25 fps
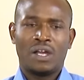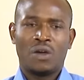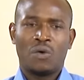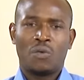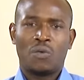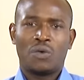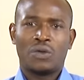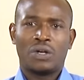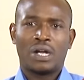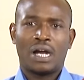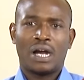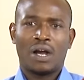
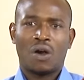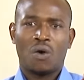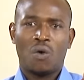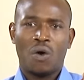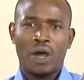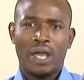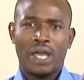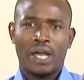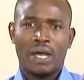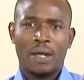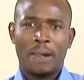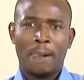will
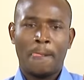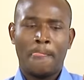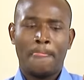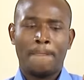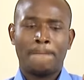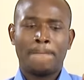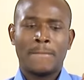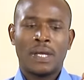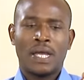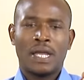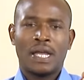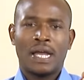acquire
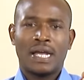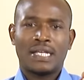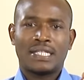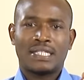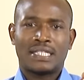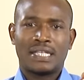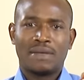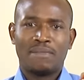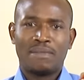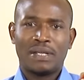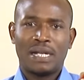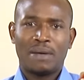a
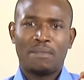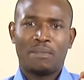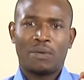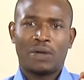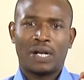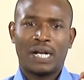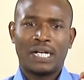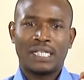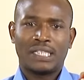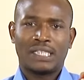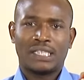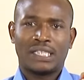similar
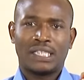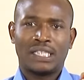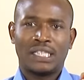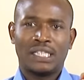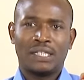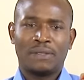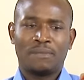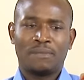polarity